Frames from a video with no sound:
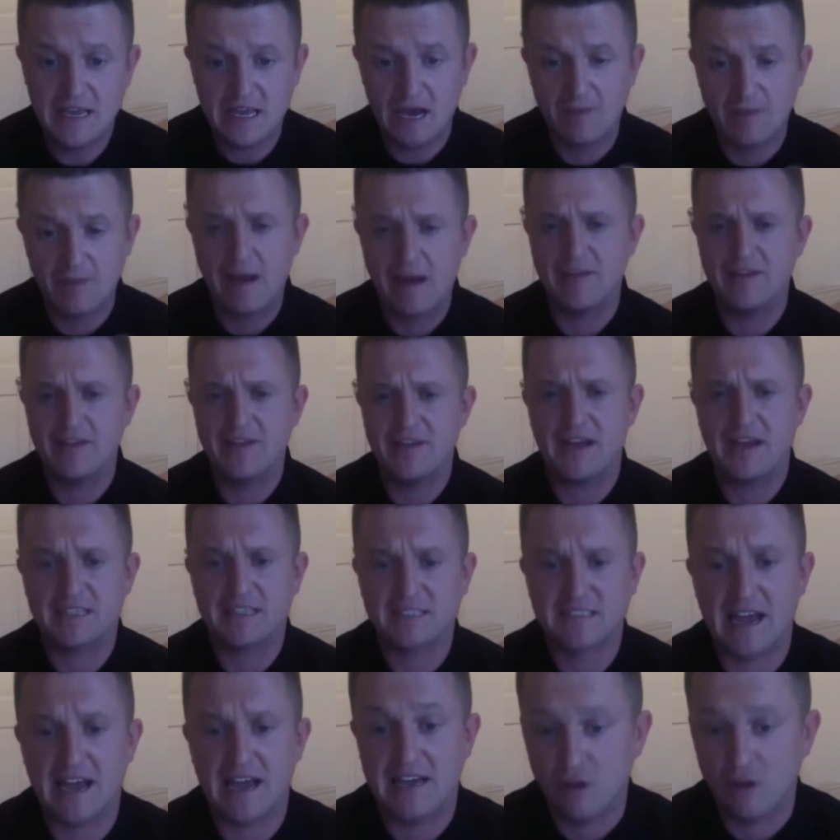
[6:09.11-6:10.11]
He come out the
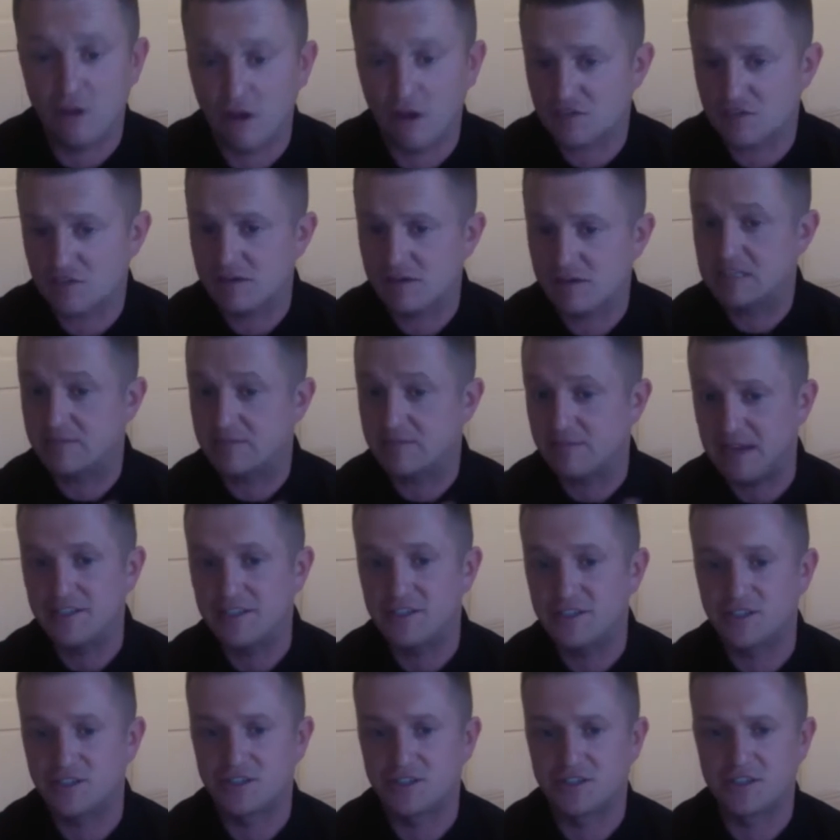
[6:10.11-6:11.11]
next day, like Theresa
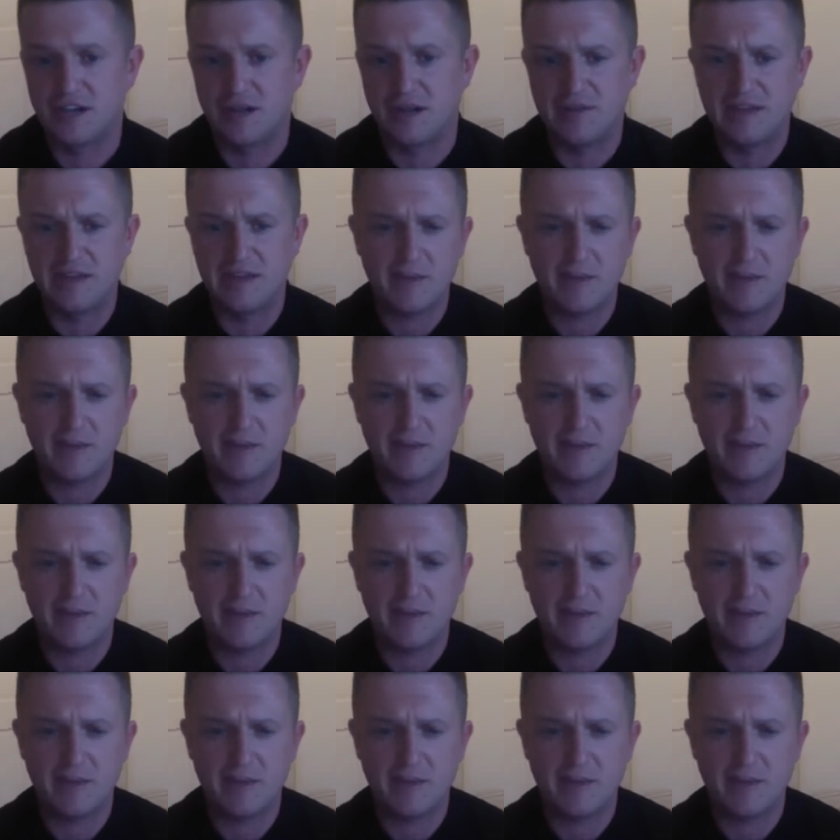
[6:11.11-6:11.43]
May's just done.